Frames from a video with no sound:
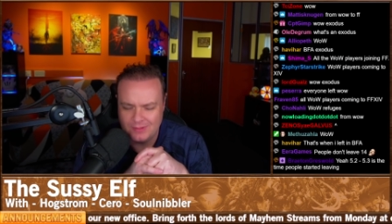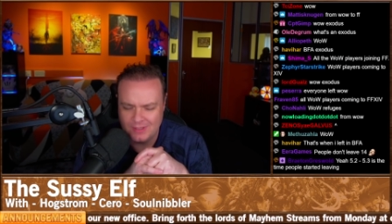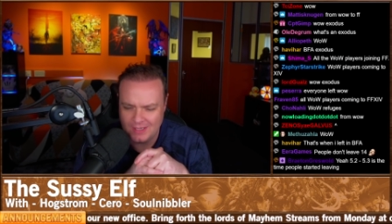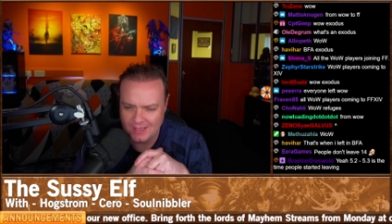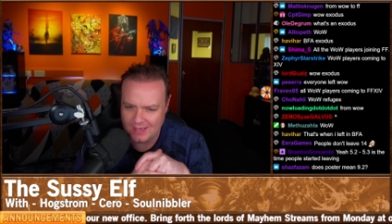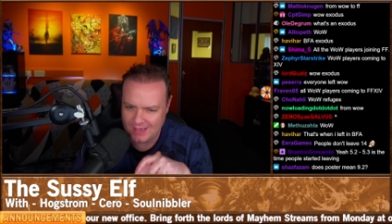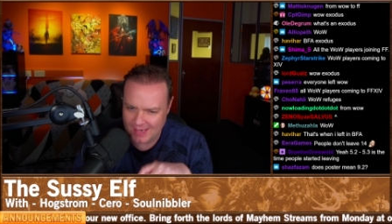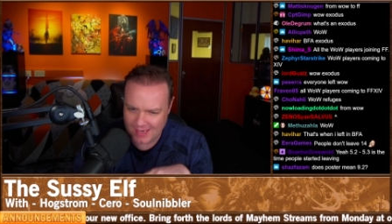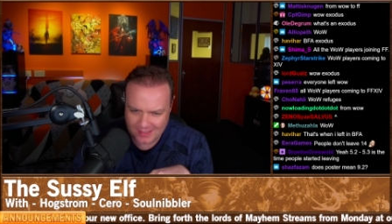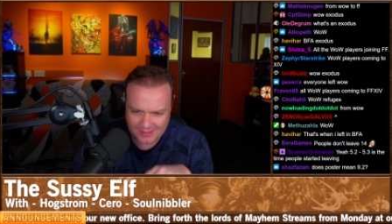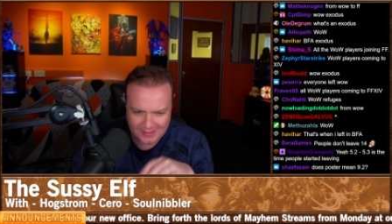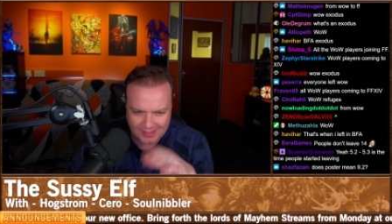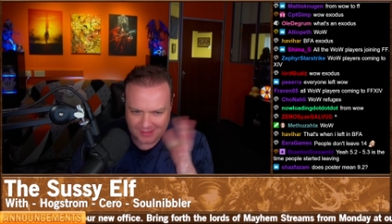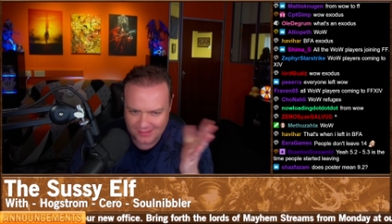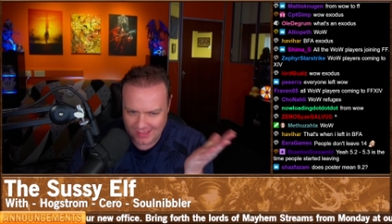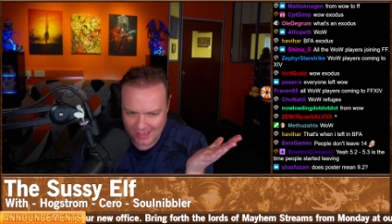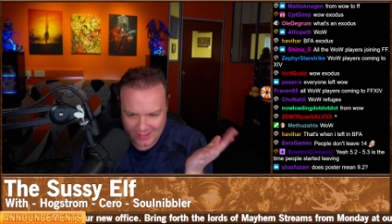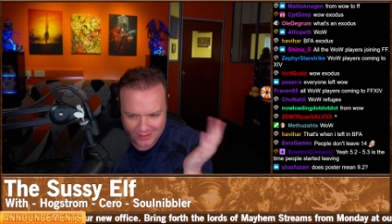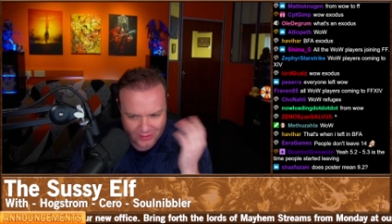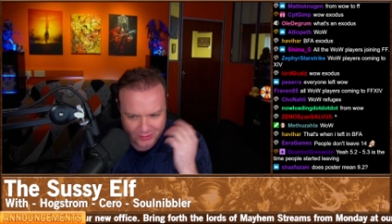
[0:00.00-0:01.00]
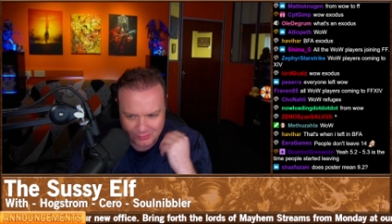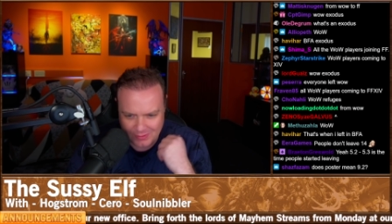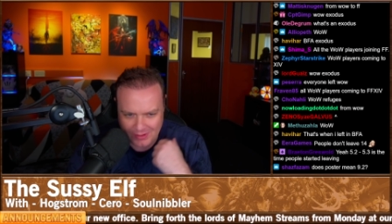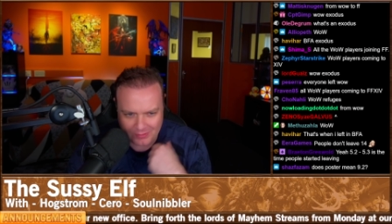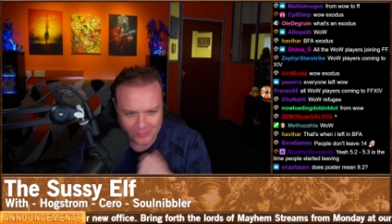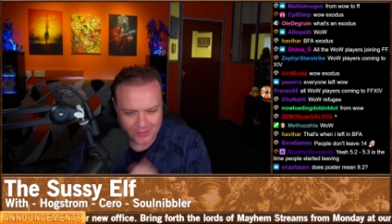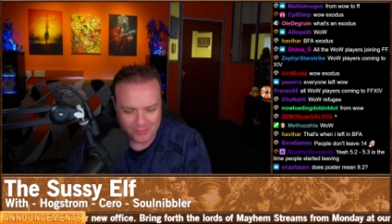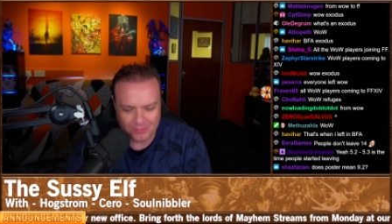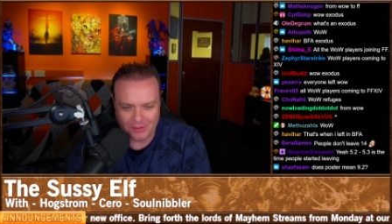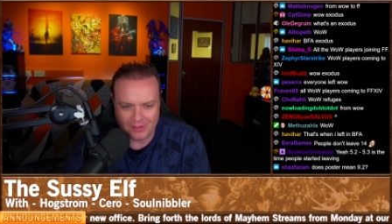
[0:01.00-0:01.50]
Really? I liked A
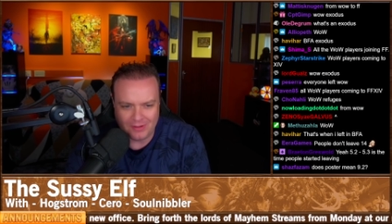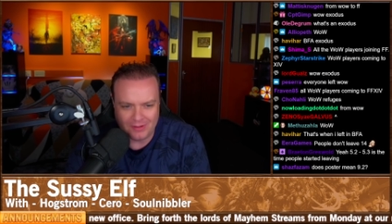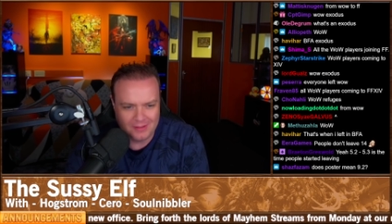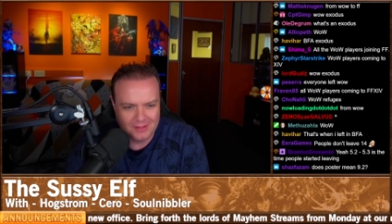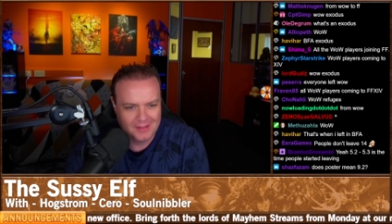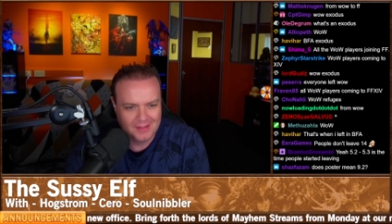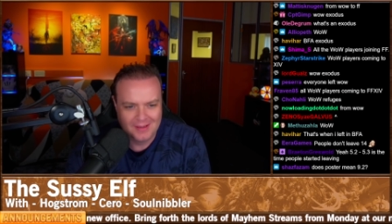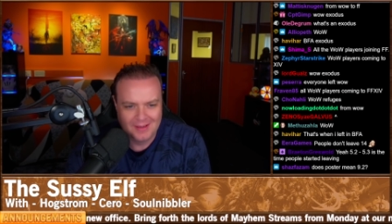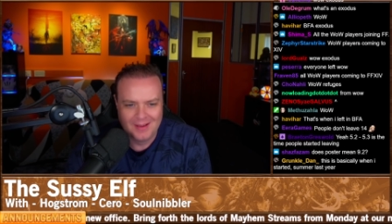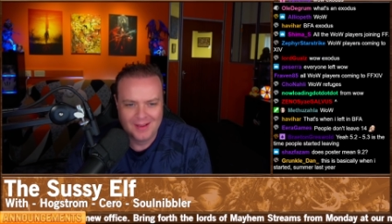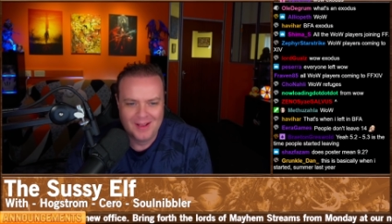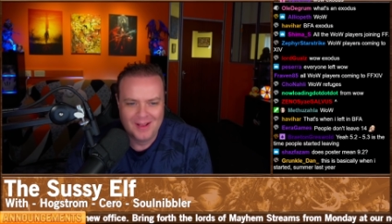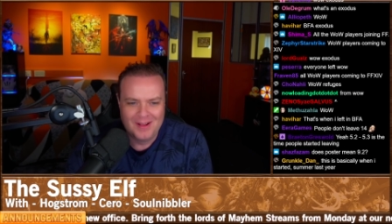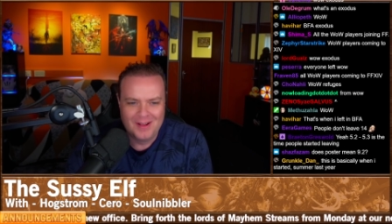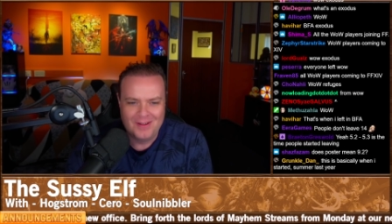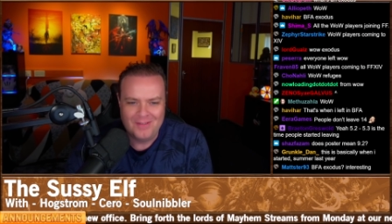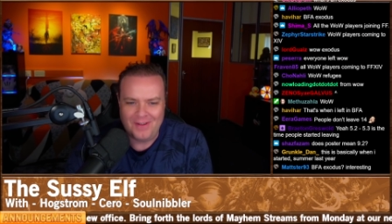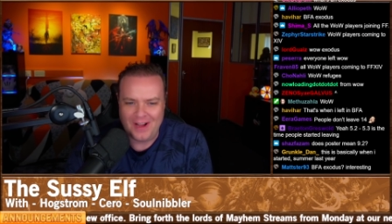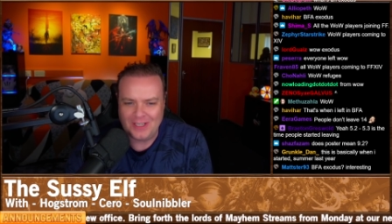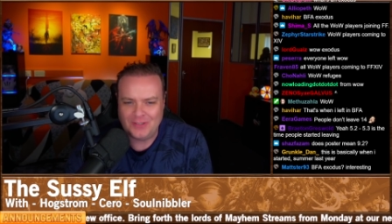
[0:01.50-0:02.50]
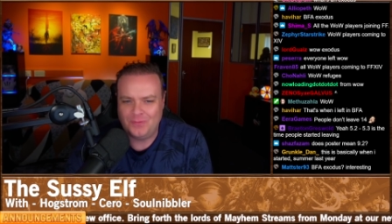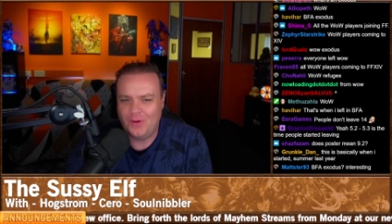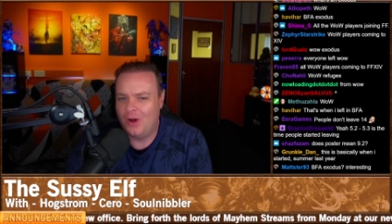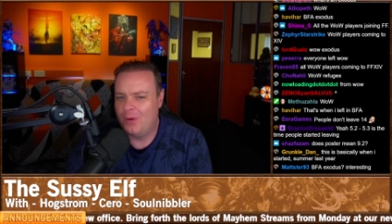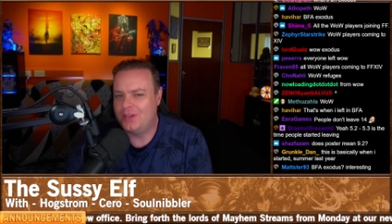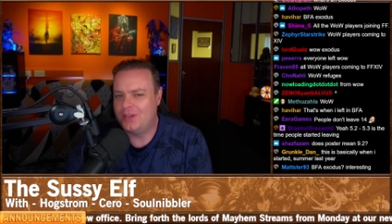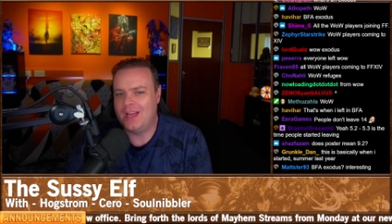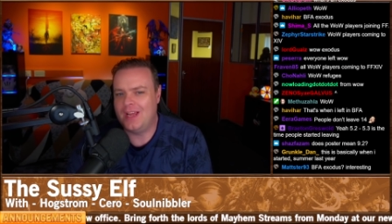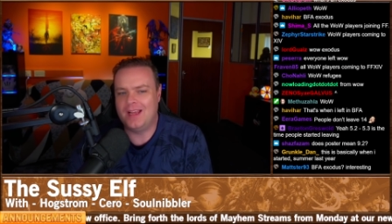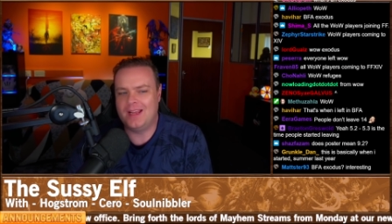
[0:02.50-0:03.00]
Realm Reborn. Fast
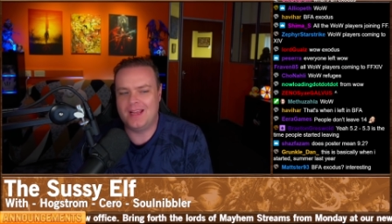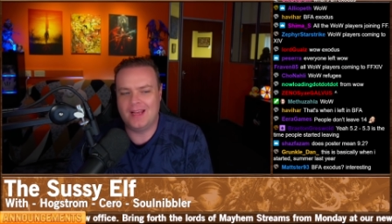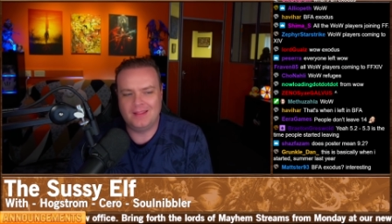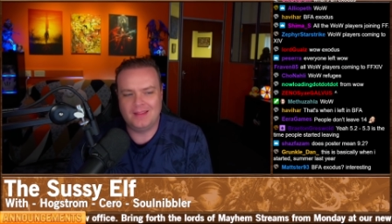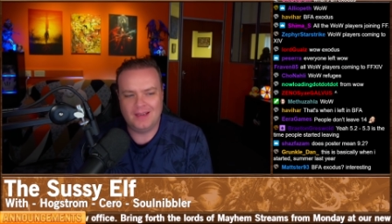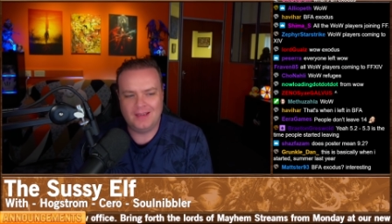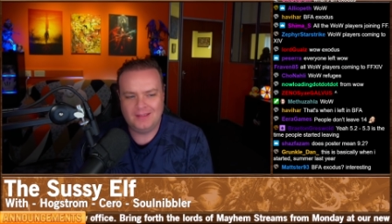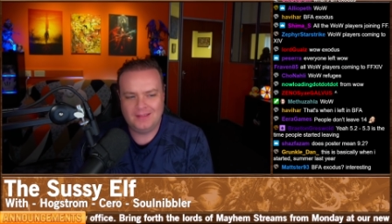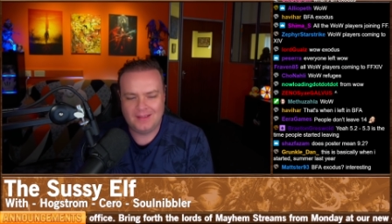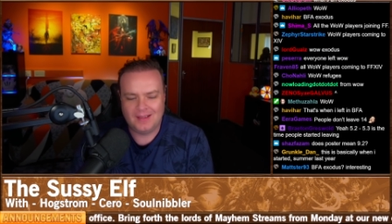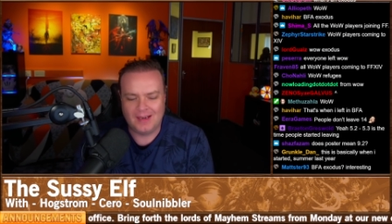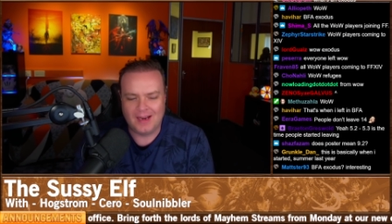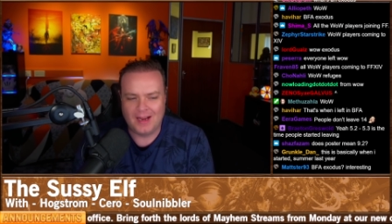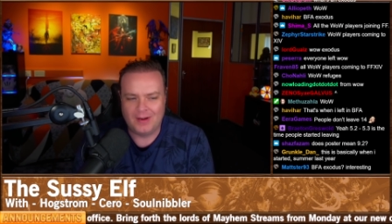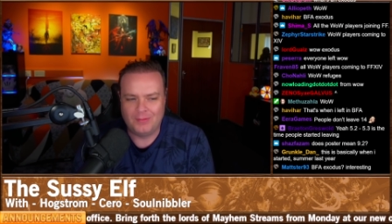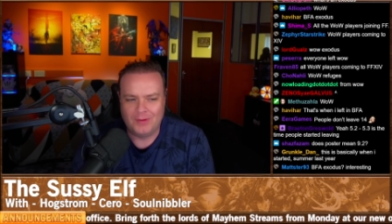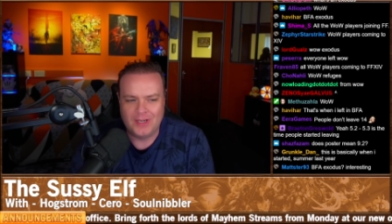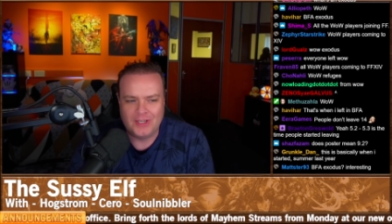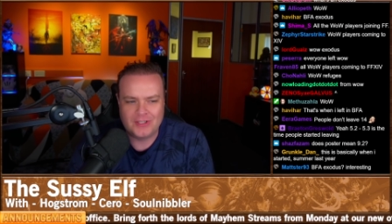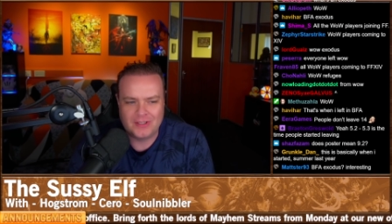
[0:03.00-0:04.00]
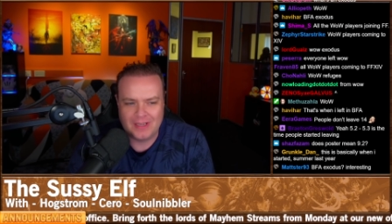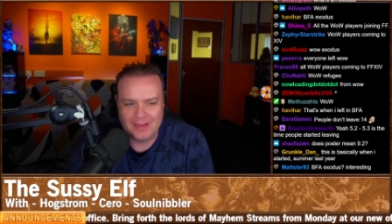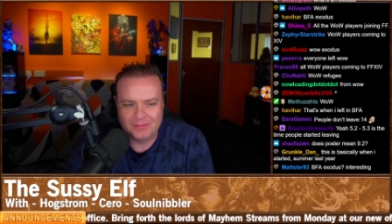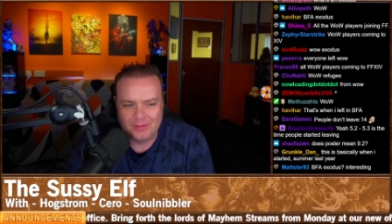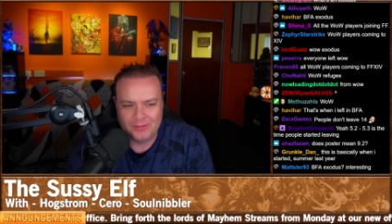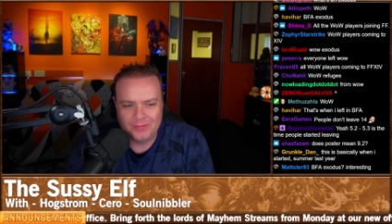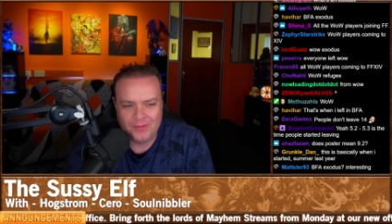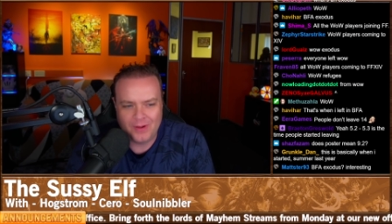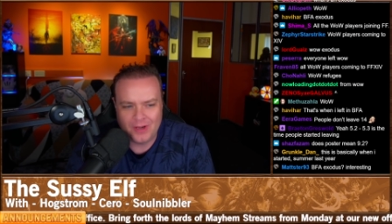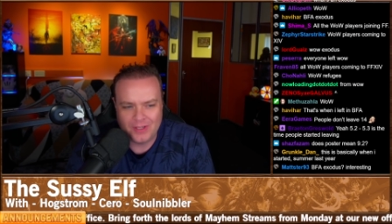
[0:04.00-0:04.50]
forward yet again then, and I reached
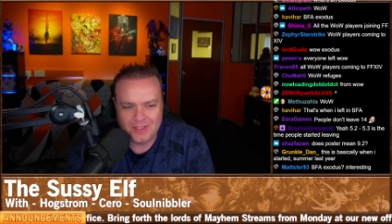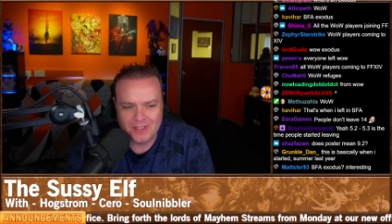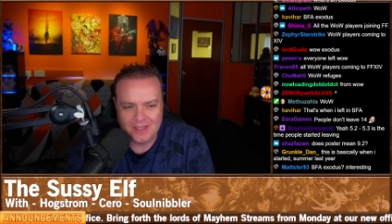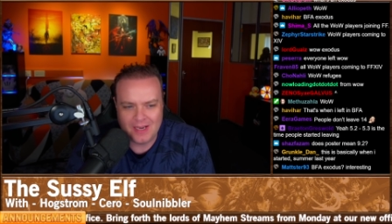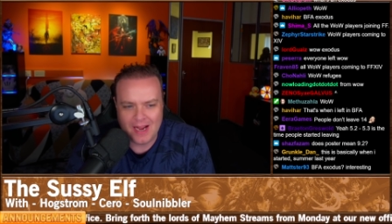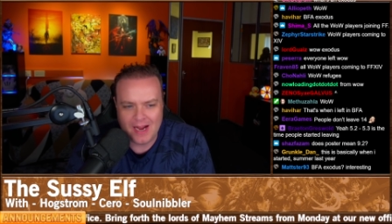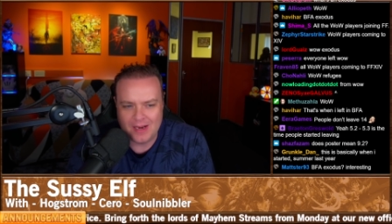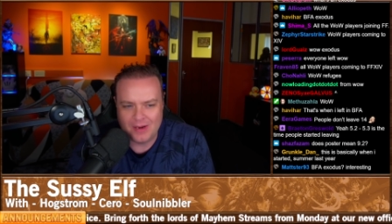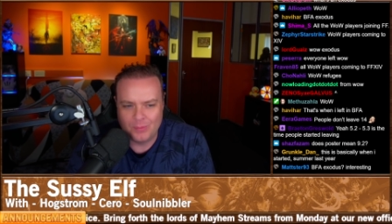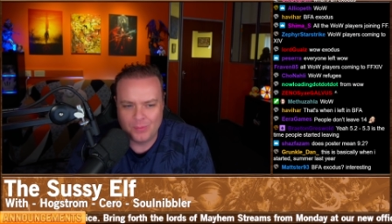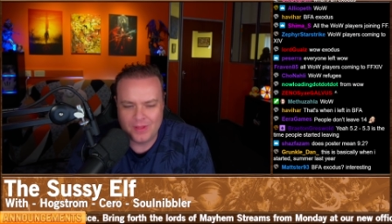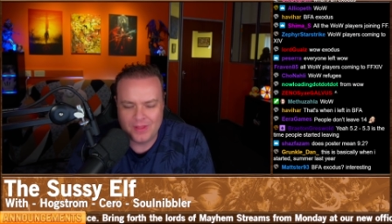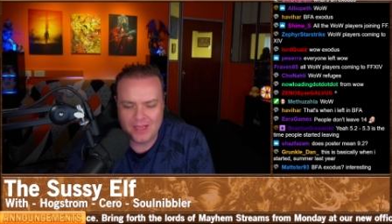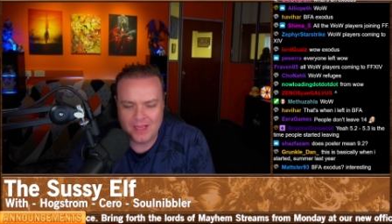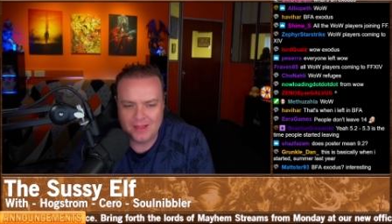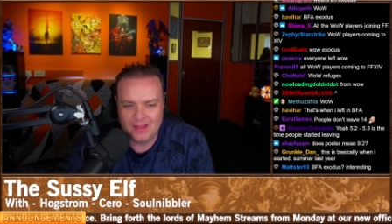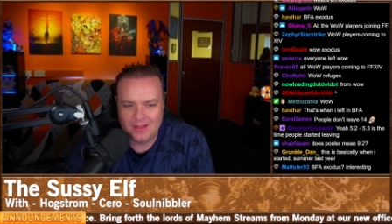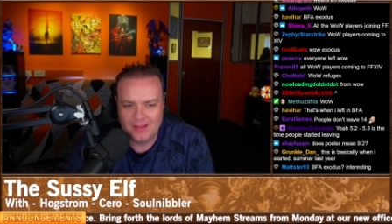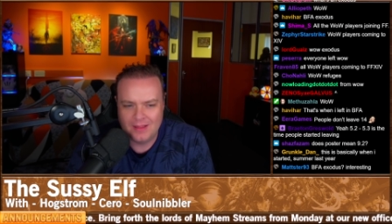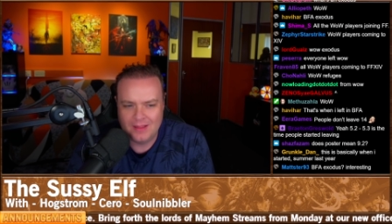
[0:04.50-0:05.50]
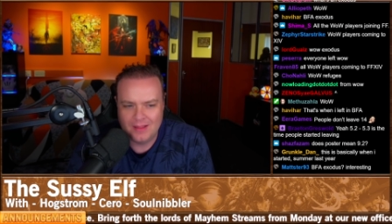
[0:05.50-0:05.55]
level 49, and with it,